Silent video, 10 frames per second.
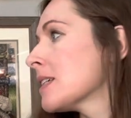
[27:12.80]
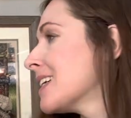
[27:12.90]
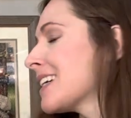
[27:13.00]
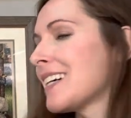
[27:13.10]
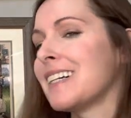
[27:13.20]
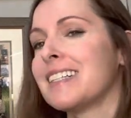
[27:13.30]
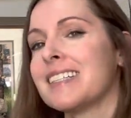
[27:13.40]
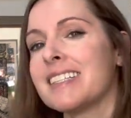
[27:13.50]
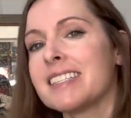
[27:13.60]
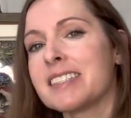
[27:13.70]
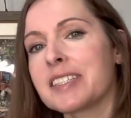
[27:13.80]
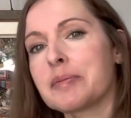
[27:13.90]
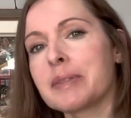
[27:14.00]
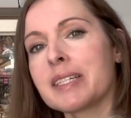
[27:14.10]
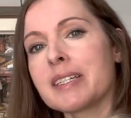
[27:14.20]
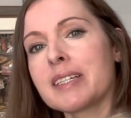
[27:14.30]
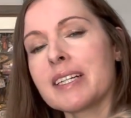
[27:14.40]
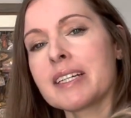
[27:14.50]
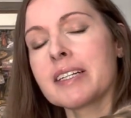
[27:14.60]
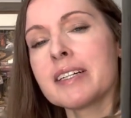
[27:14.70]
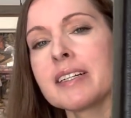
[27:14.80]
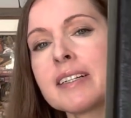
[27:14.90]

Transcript: Yeah, it took me like a year.